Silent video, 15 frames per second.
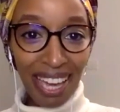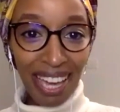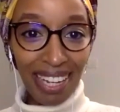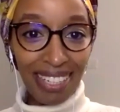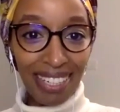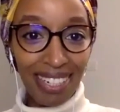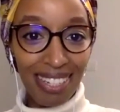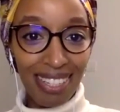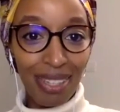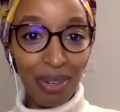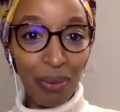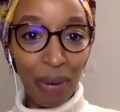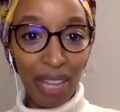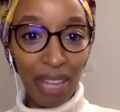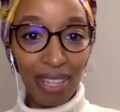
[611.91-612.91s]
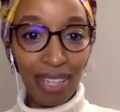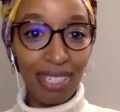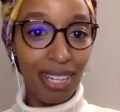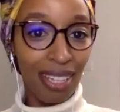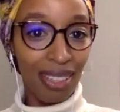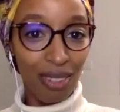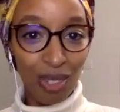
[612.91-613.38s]
And just the way they're
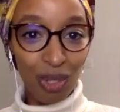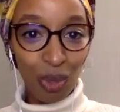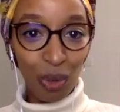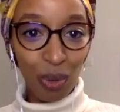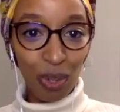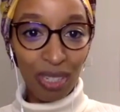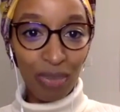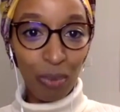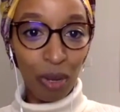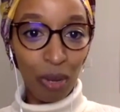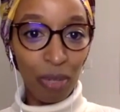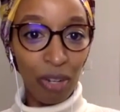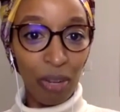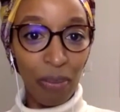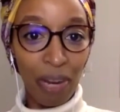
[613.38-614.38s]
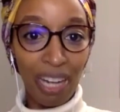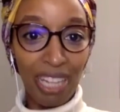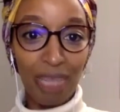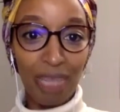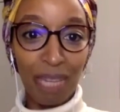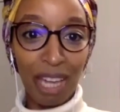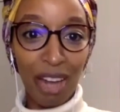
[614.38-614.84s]
telling their stories probably
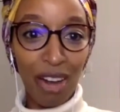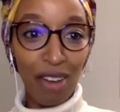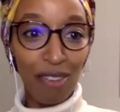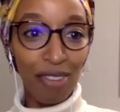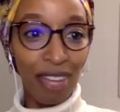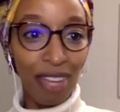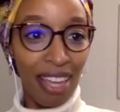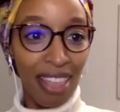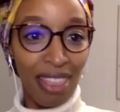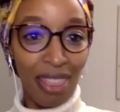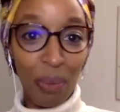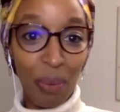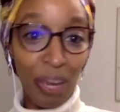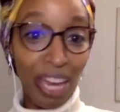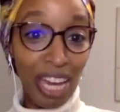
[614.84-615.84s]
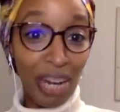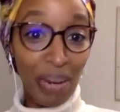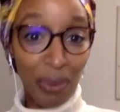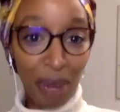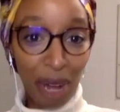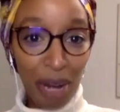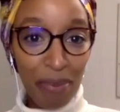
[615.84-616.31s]
reminds me of the way I
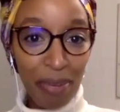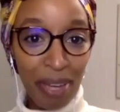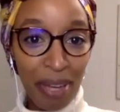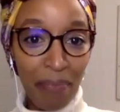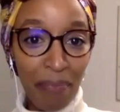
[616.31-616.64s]
grew up,